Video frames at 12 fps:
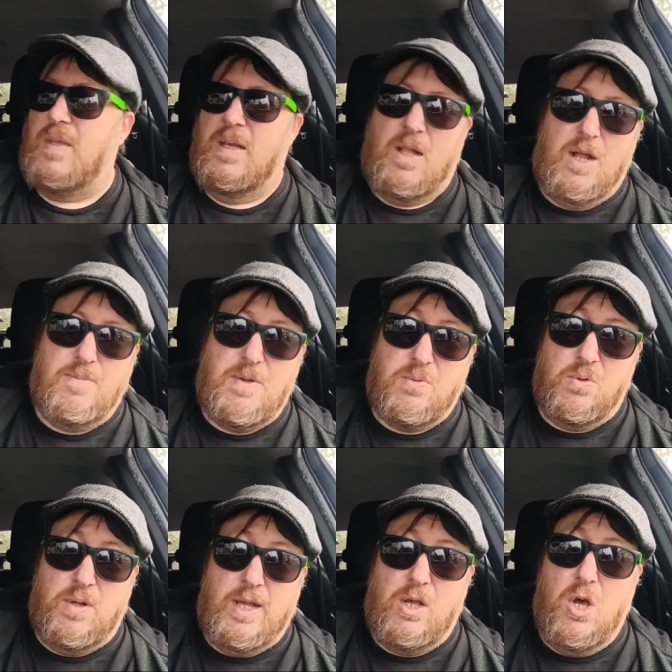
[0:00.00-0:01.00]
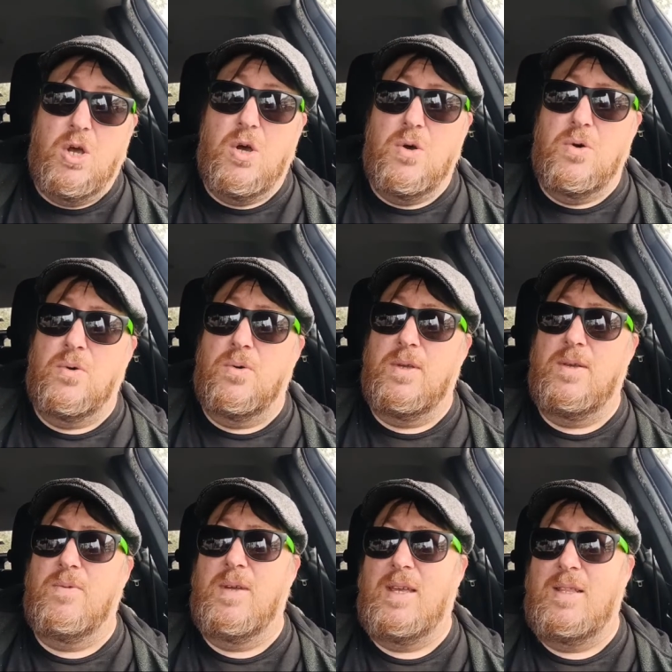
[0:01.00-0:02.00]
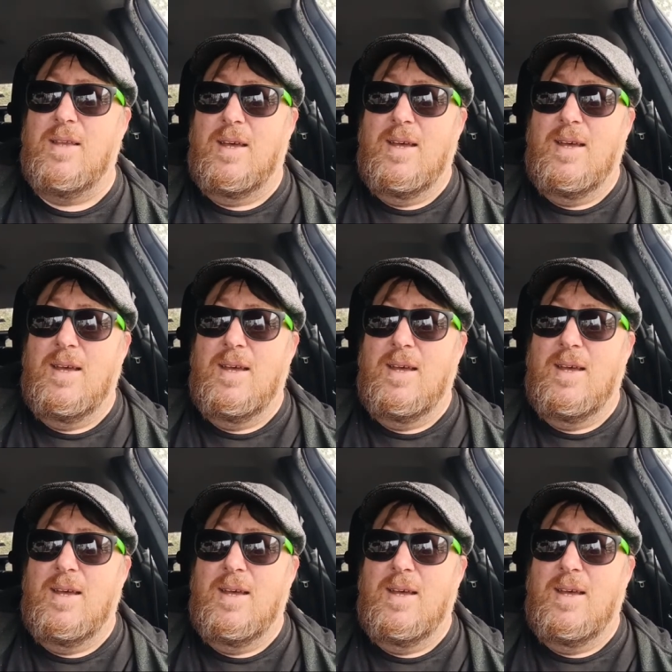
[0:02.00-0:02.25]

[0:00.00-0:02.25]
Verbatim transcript: a lot of people are like, oh, he he